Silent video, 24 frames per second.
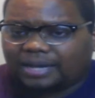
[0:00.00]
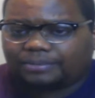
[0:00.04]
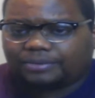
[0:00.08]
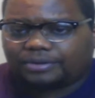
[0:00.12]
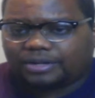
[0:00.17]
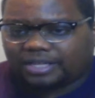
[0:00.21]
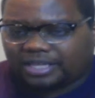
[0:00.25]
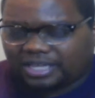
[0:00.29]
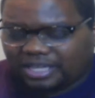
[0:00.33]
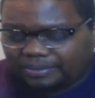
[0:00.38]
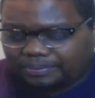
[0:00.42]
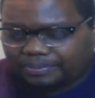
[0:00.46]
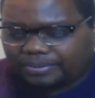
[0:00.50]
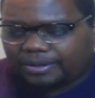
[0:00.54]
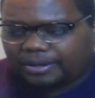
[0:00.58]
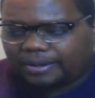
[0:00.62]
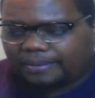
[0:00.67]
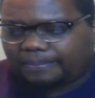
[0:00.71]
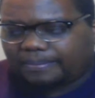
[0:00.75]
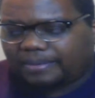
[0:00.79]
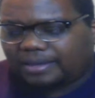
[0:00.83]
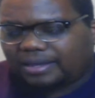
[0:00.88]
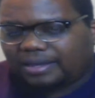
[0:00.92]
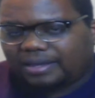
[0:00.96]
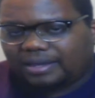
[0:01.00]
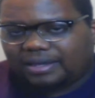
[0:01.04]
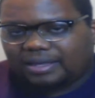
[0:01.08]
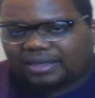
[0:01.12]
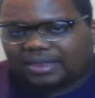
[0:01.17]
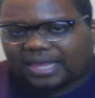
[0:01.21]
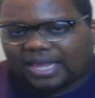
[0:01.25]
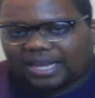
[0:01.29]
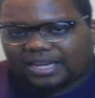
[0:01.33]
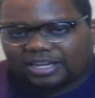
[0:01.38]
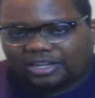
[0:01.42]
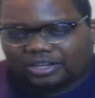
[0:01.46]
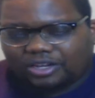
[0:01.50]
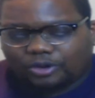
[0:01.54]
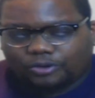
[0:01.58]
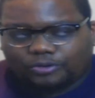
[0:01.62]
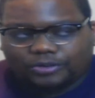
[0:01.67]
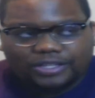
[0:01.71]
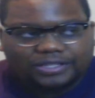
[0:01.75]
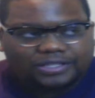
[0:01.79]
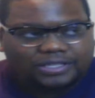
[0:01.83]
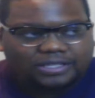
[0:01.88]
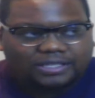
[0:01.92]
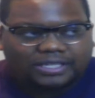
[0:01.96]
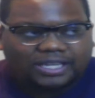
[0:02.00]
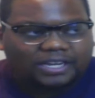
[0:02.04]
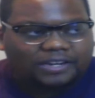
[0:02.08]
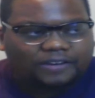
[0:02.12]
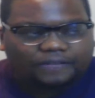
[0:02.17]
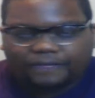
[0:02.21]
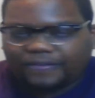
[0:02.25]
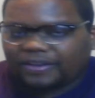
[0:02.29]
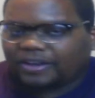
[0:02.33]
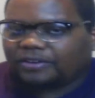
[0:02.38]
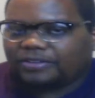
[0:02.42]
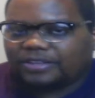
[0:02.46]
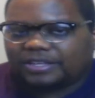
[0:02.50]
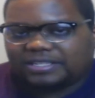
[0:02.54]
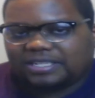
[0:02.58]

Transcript: be able to keep up? Like, you know, this is NFL.